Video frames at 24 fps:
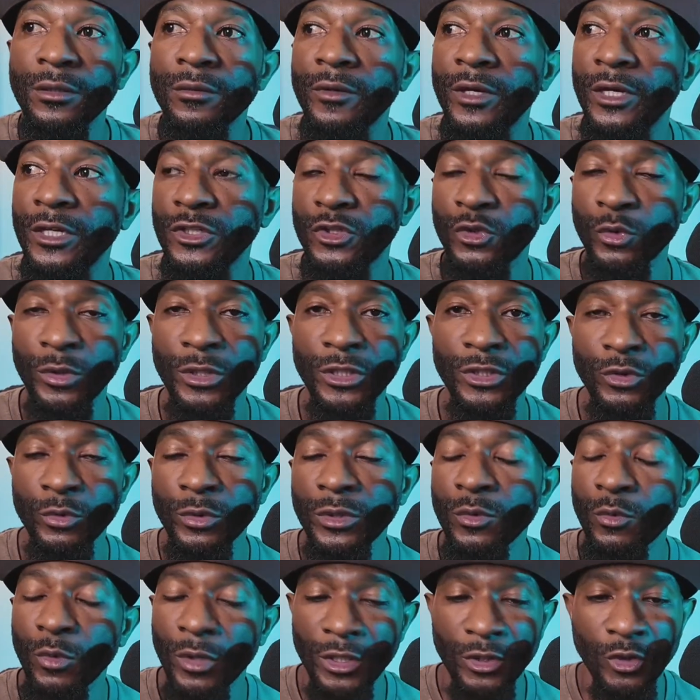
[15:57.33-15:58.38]
in
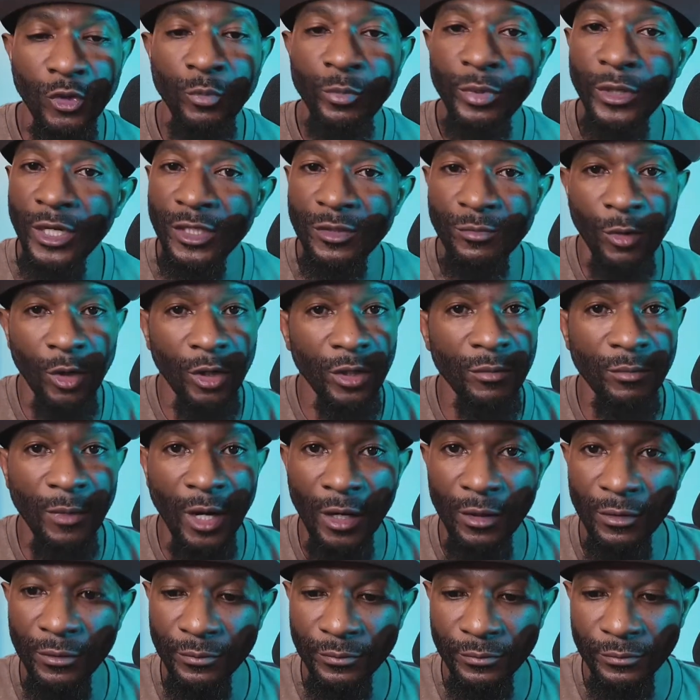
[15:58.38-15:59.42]
2021, UPS bought them
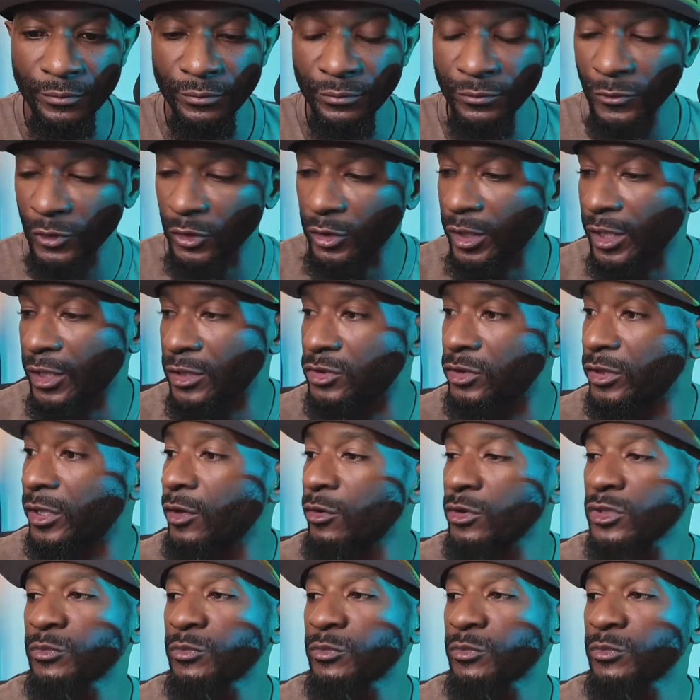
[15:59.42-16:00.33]
out. Okay, so they were